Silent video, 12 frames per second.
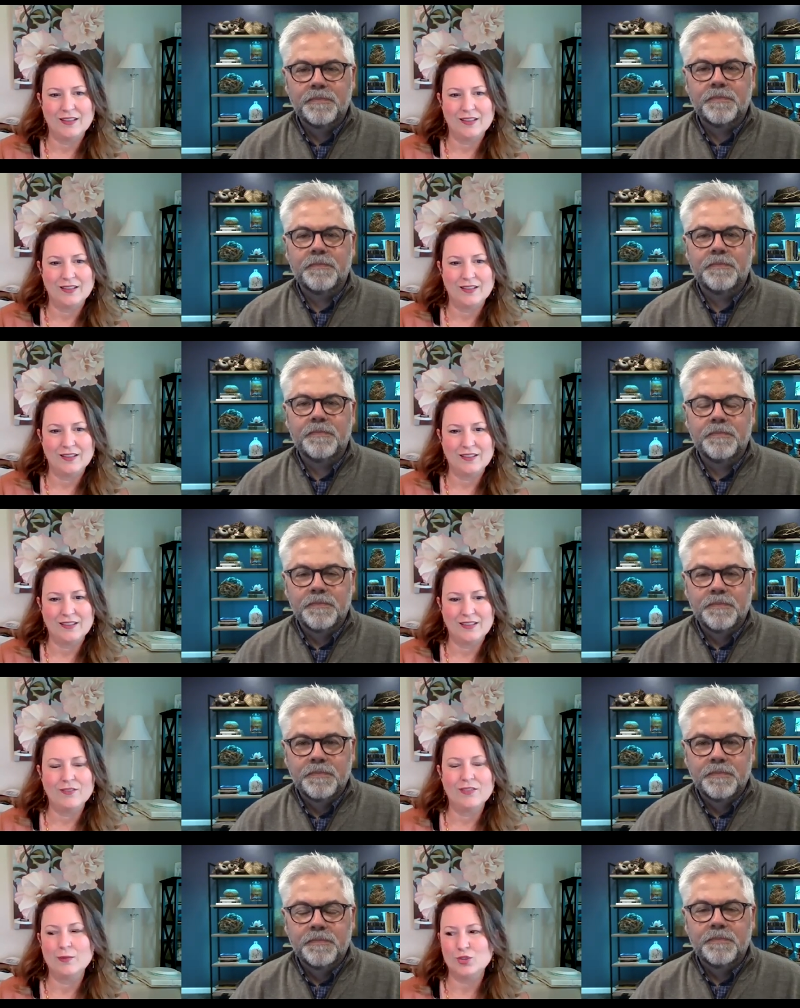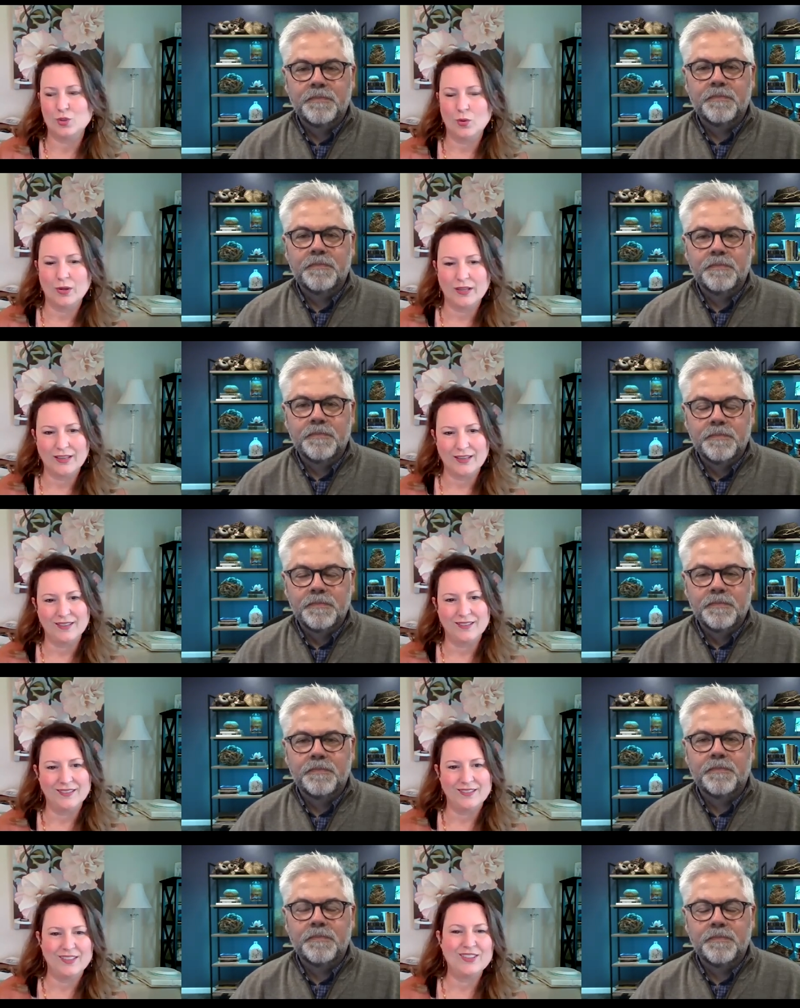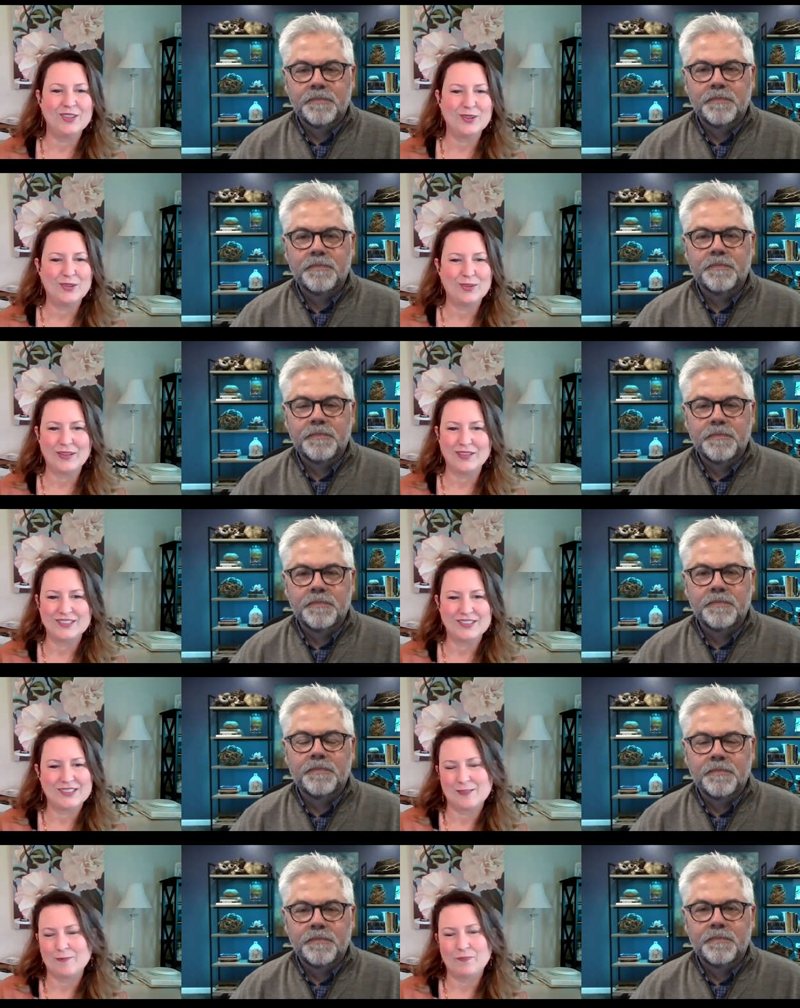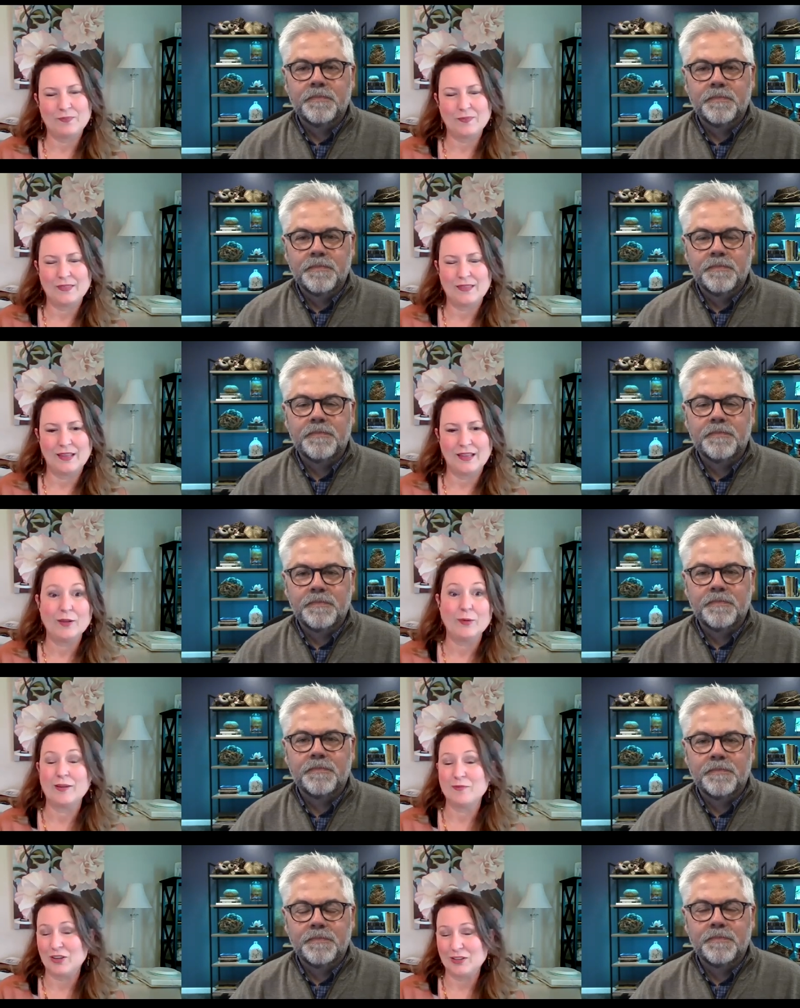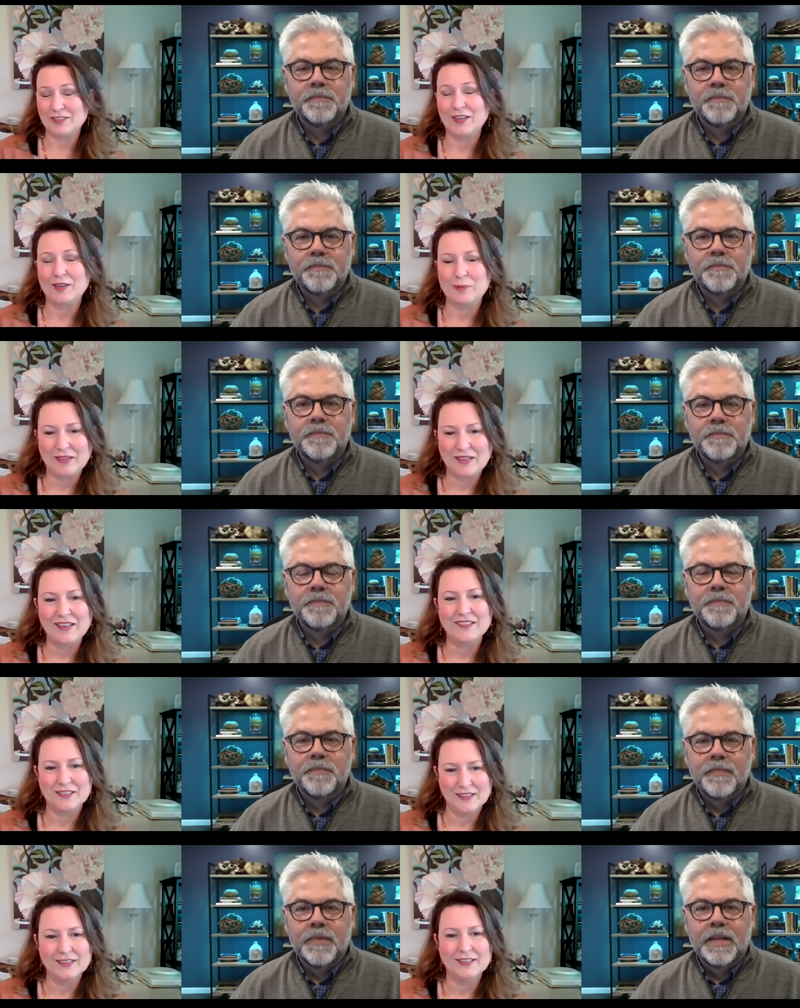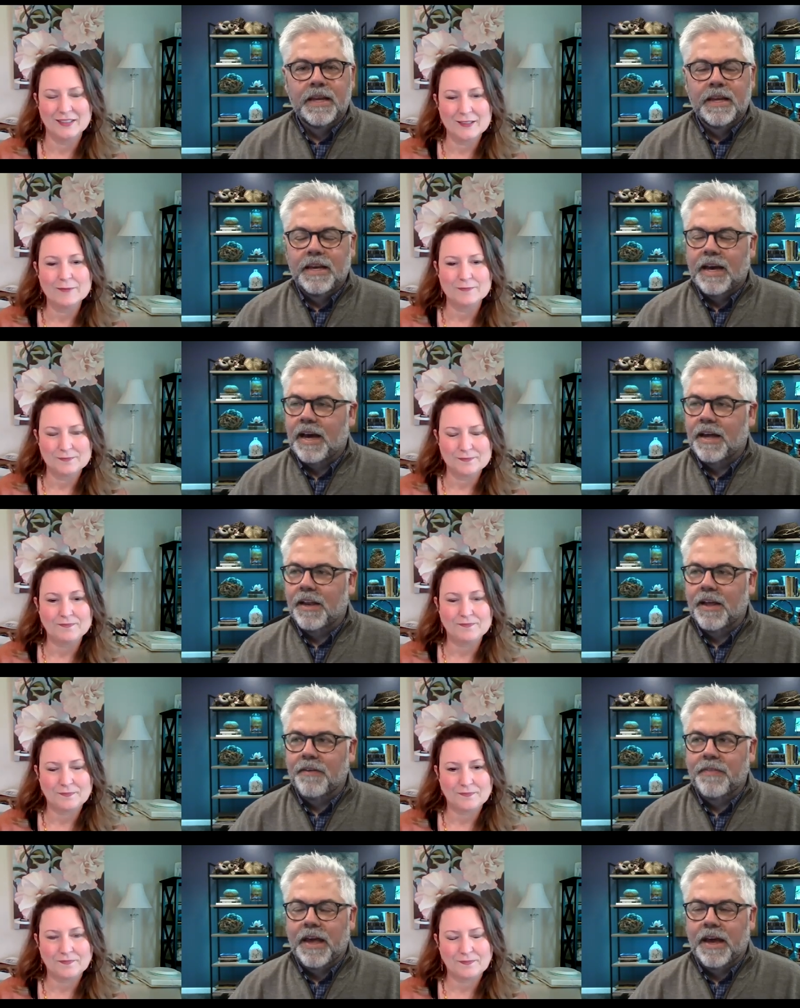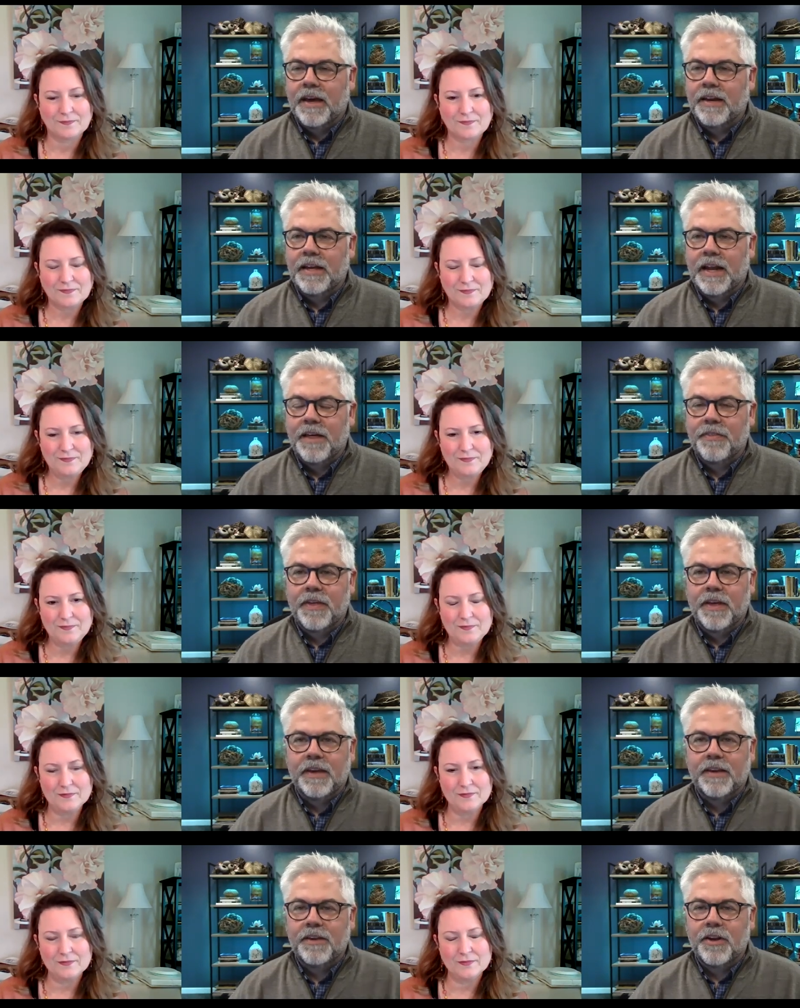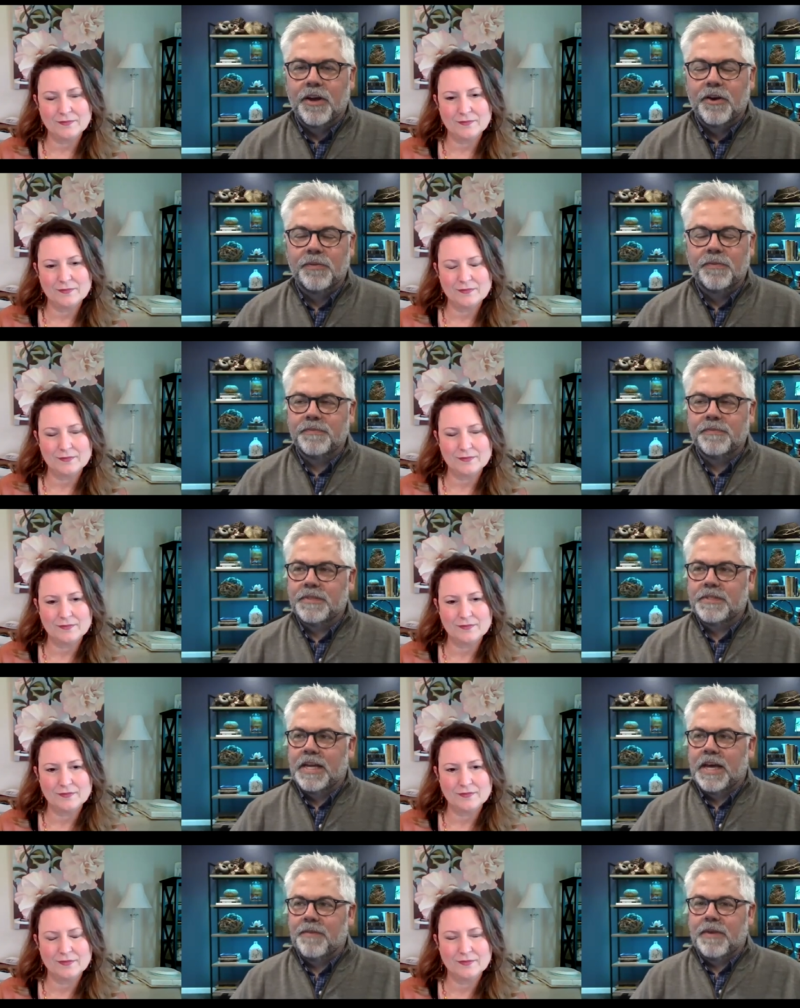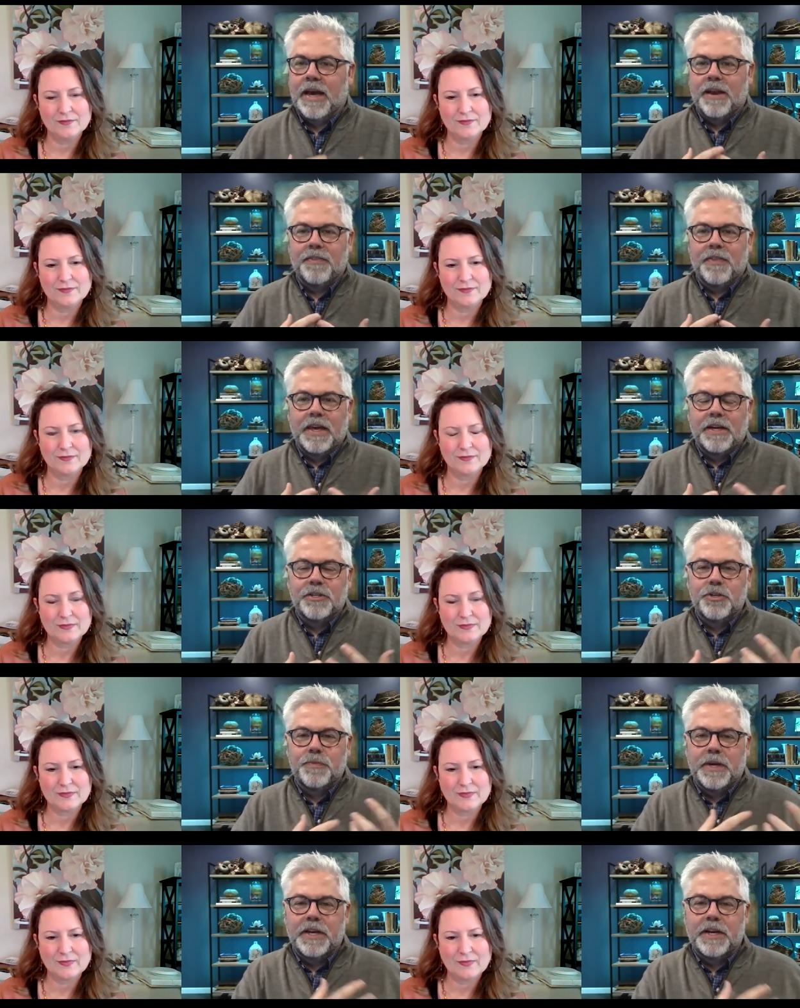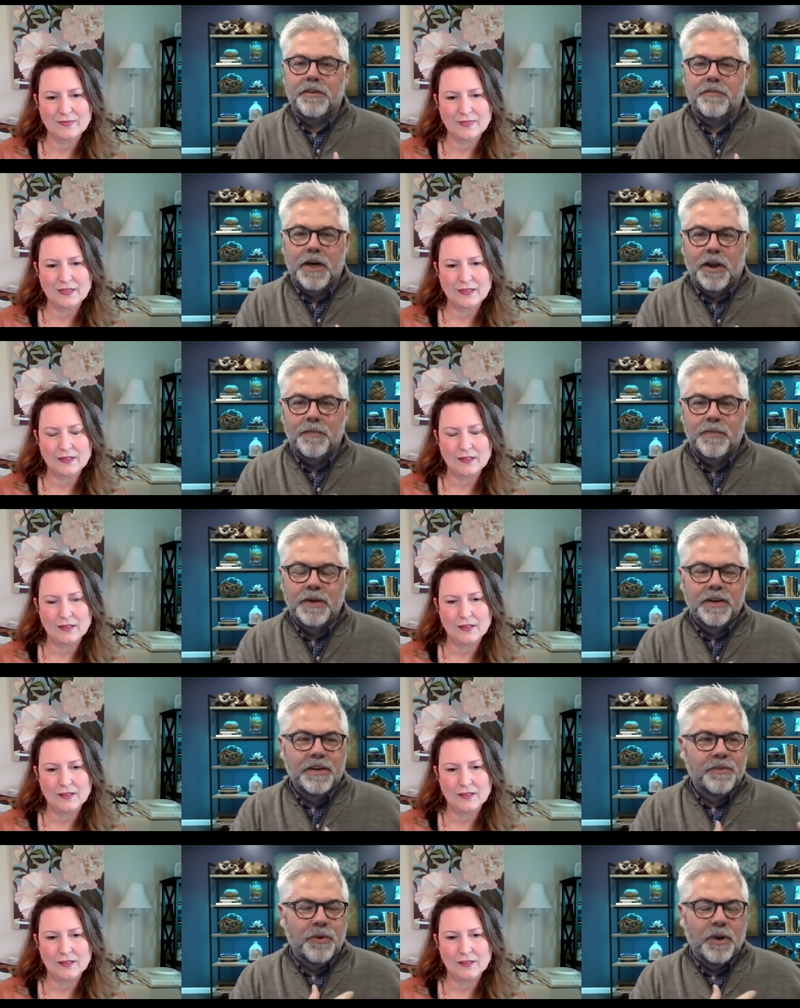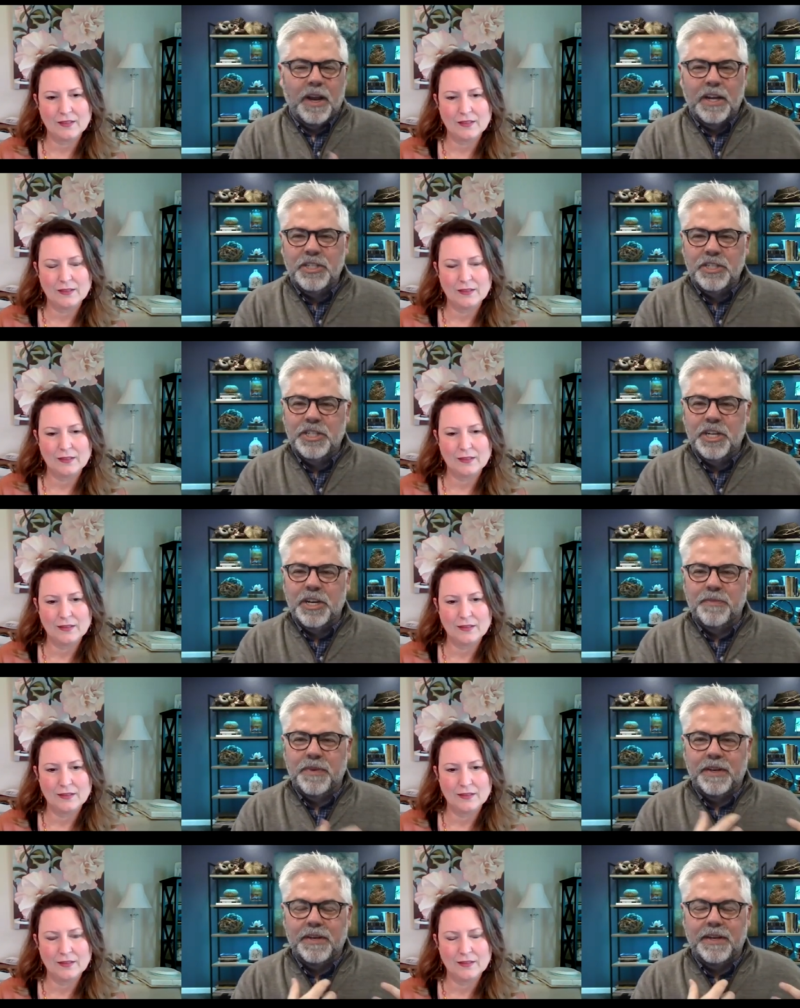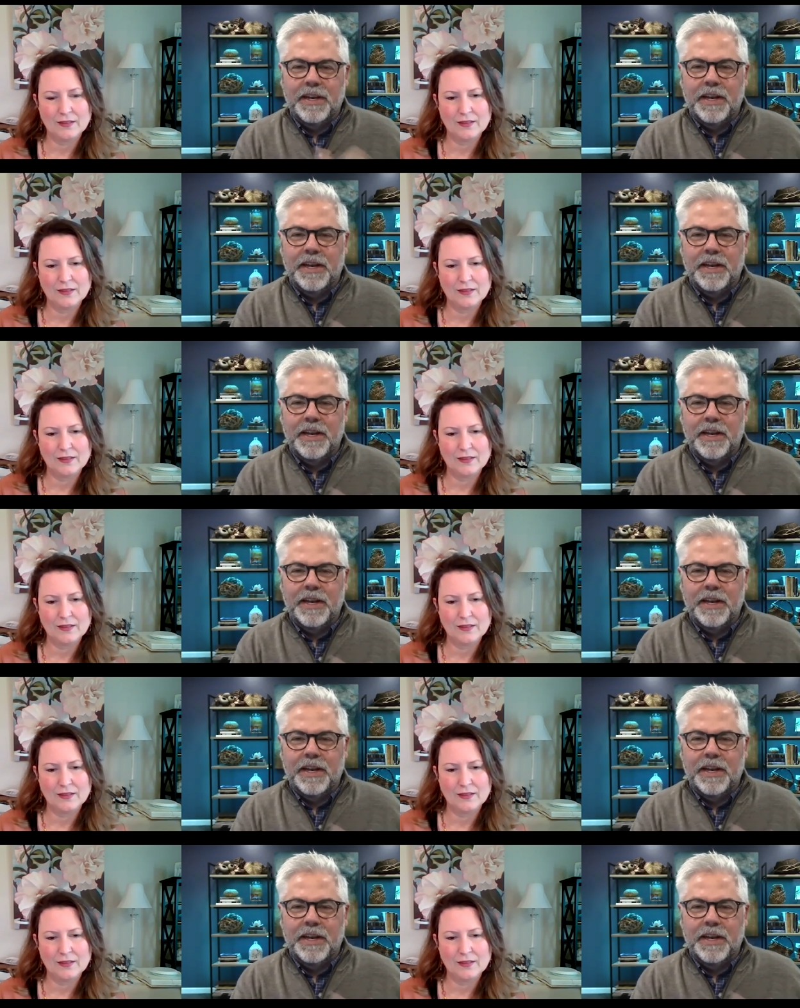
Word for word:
Speaker 1: uh, give them joy. And, you know, I just, anyway, I'm very excited about that.
Speaker 2: I love that. And I think, you know, same kind of thing as you begin to develop relationship and, and